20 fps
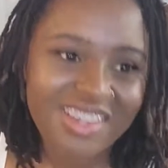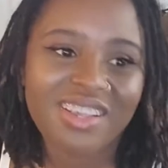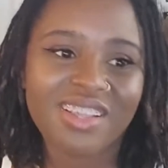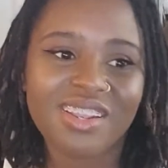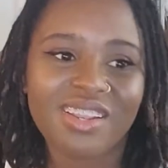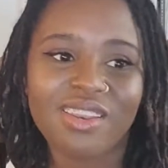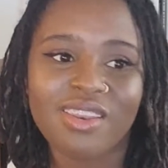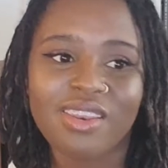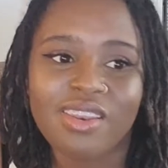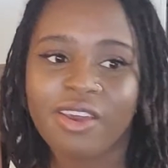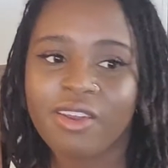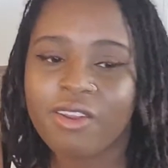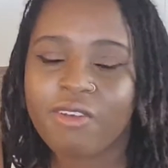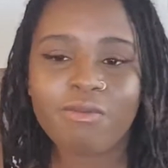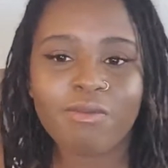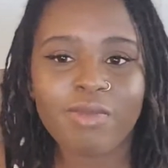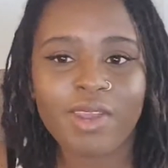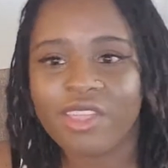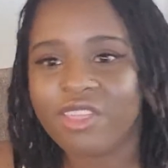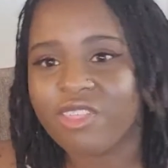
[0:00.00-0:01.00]
None
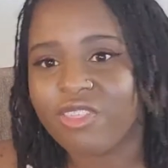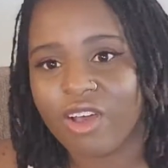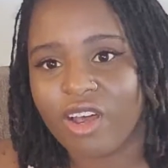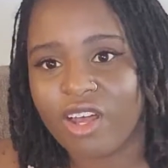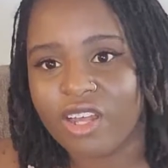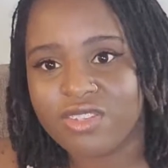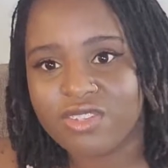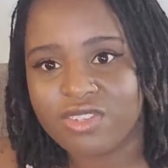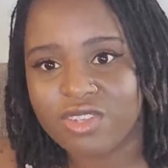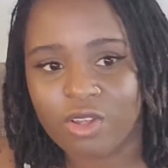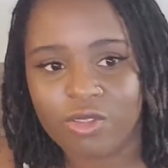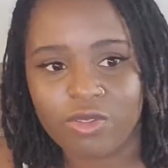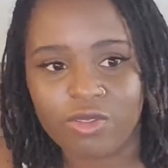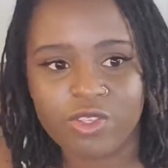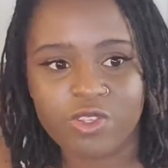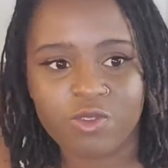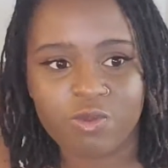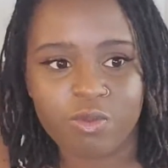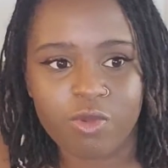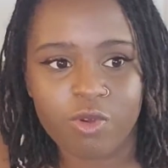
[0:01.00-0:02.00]
of my thoughts on
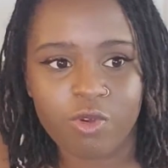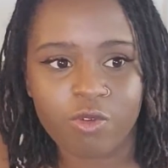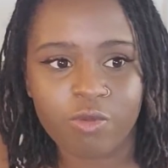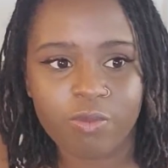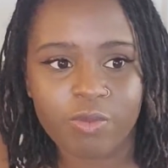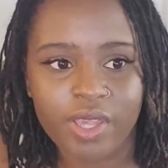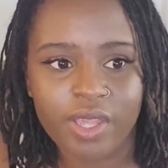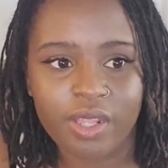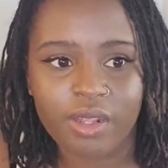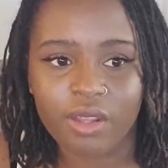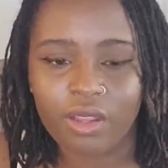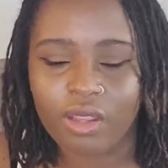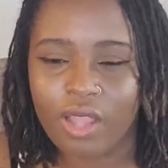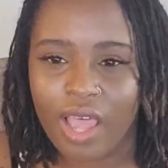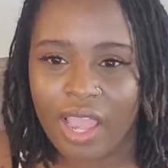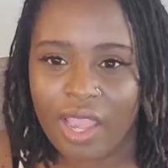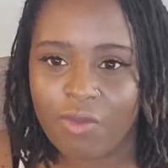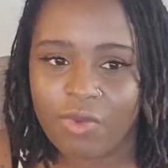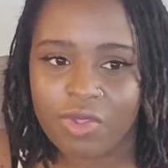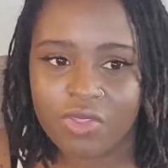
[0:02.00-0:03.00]
this movement
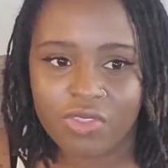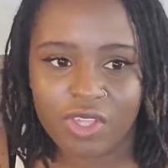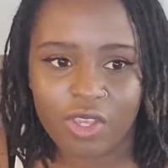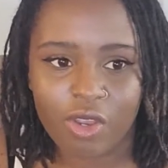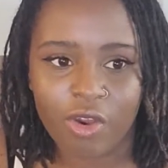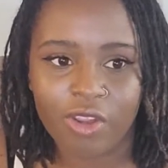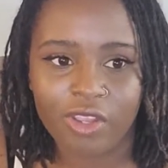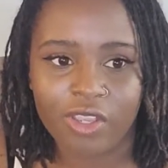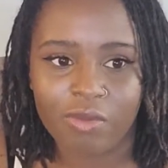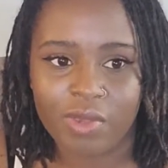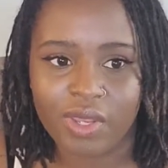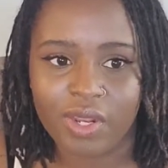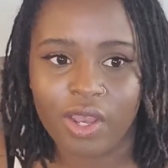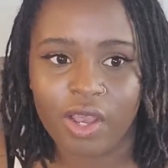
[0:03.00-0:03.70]
lie with the argument